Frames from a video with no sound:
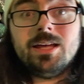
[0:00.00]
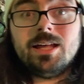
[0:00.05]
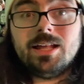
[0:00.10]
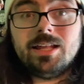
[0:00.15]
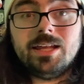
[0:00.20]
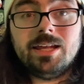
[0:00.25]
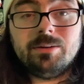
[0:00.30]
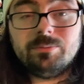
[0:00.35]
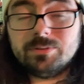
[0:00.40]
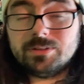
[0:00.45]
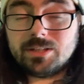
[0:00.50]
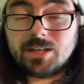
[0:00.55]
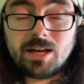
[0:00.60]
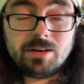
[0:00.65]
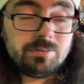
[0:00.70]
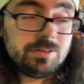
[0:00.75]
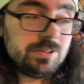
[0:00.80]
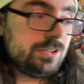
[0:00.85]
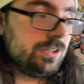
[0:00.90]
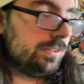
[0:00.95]
Him with the guy
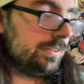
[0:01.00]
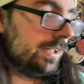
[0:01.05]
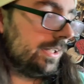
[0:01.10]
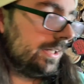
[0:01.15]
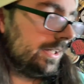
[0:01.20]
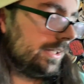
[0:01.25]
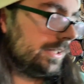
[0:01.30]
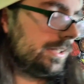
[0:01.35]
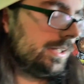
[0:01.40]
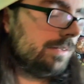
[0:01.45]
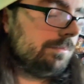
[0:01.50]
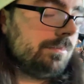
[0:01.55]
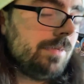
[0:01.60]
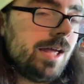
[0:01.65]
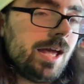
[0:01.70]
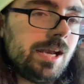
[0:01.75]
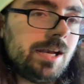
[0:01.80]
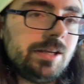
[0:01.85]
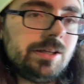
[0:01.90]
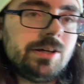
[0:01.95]
with the charge, I think it's him.
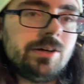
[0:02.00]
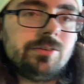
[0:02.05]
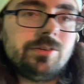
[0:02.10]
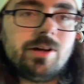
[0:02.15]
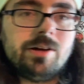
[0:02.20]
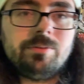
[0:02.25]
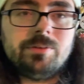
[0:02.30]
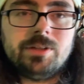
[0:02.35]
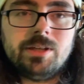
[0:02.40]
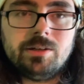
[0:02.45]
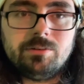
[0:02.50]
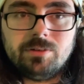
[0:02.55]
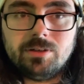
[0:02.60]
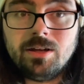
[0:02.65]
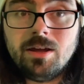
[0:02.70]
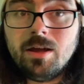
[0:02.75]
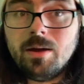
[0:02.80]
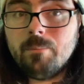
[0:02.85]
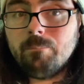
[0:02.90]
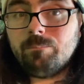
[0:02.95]
Then he goes off with the other one.
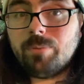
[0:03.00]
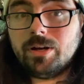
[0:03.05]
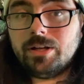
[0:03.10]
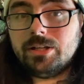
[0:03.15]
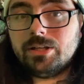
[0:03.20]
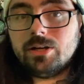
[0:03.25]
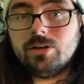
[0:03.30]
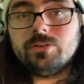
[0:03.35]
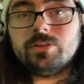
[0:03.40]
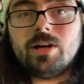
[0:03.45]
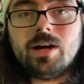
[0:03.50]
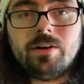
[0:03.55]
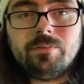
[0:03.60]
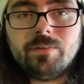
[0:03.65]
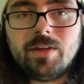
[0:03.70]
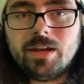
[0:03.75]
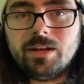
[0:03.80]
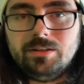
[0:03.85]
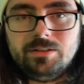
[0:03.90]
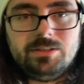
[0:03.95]
But he goes off
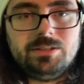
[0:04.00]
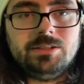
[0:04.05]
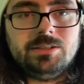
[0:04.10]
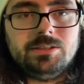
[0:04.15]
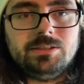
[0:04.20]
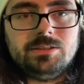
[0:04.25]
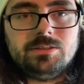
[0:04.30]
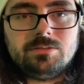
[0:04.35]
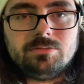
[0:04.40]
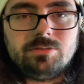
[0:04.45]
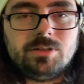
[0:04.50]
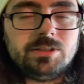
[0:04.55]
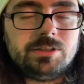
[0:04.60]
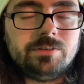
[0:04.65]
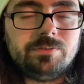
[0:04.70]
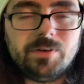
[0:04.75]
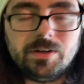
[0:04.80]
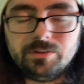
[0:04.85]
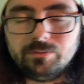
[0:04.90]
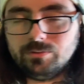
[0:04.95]
and tries to
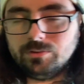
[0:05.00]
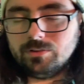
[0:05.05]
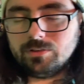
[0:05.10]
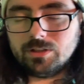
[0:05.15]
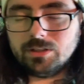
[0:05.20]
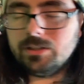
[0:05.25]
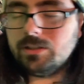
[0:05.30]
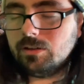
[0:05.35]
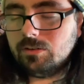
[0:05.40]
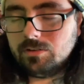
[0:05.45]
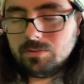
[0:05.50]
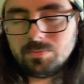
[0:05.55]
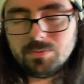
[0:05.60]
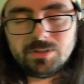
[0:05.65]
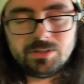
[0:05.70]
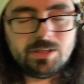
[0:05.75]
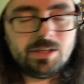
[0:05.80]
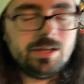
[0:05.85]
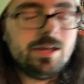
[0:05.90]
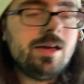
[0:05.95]
find a Wulu because he knows he's
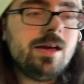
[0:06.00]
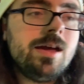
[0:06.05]
missing.